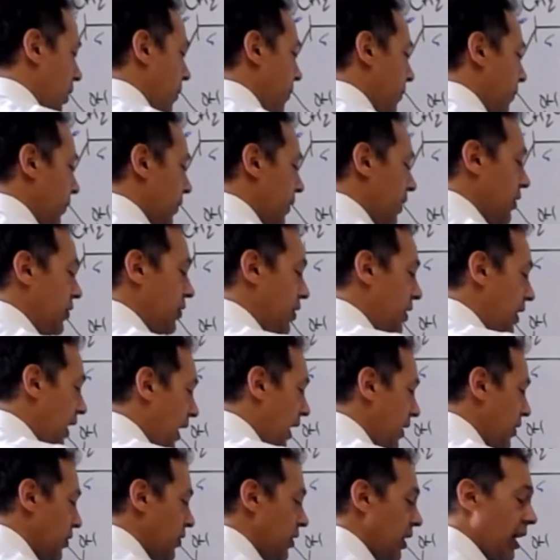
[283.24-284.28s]
this
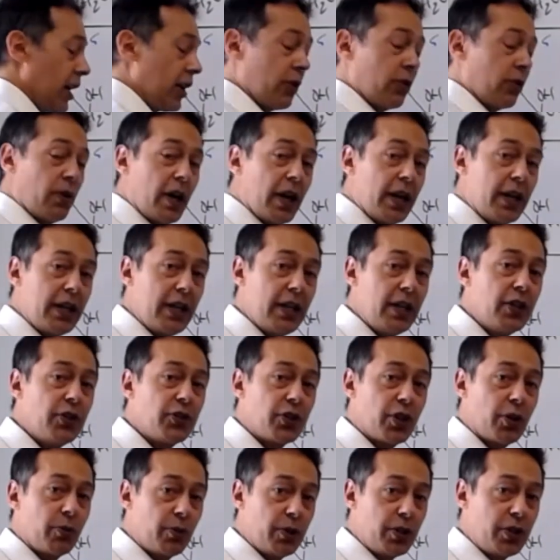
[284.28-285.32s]
disaccharide, is a
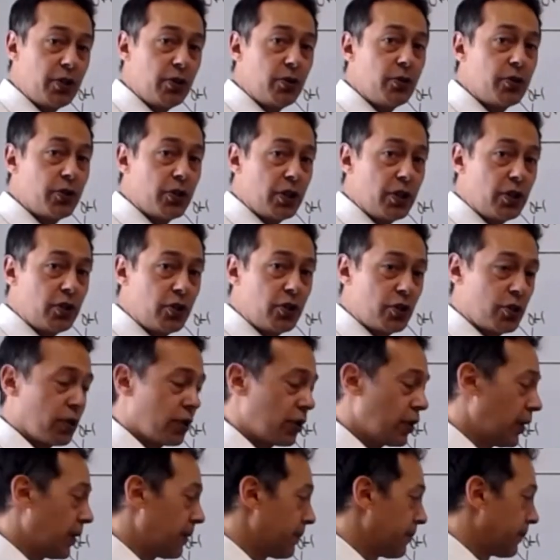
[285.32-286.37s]
reducing
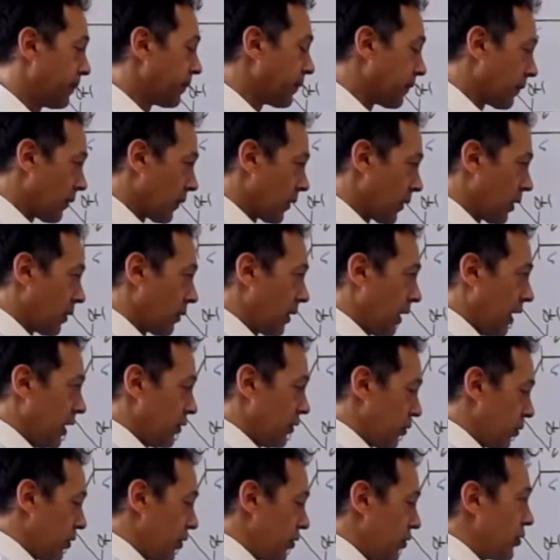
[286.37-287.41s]
sugar. Okay, so
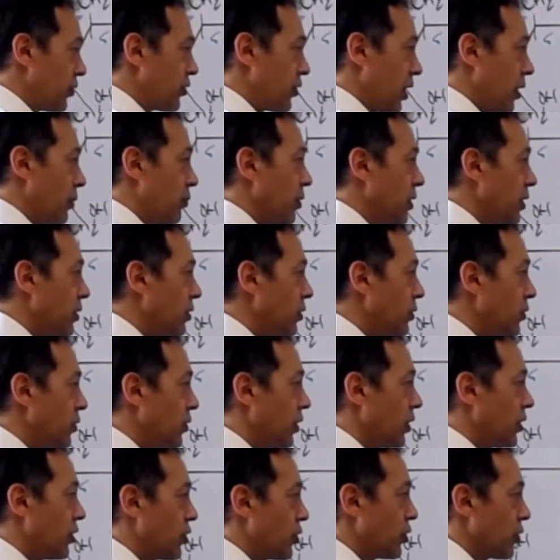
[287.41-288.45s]
this is a
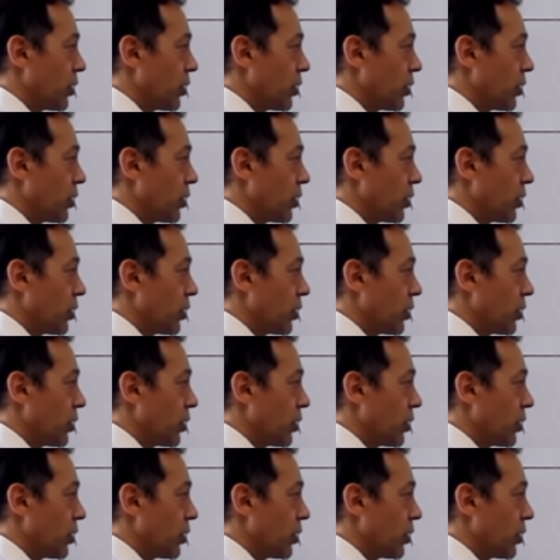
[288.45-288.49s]
reducing sugar